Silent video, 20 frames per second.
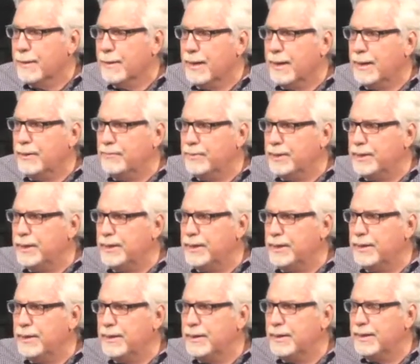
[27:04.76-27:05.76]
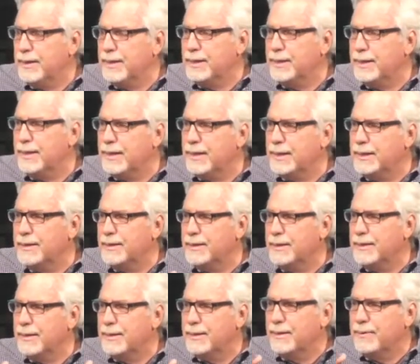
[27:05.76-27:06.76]
And we, and, and
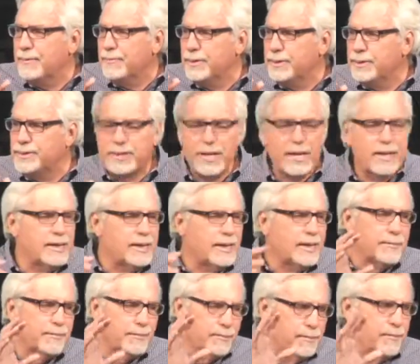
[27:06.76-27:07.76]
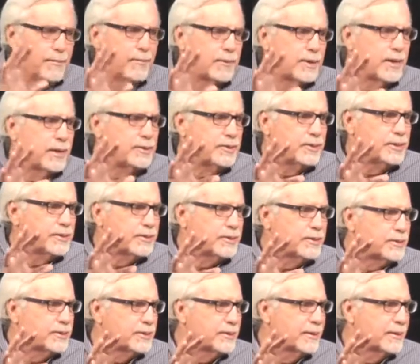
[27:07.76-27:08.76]
we say to him, okay, Jesus,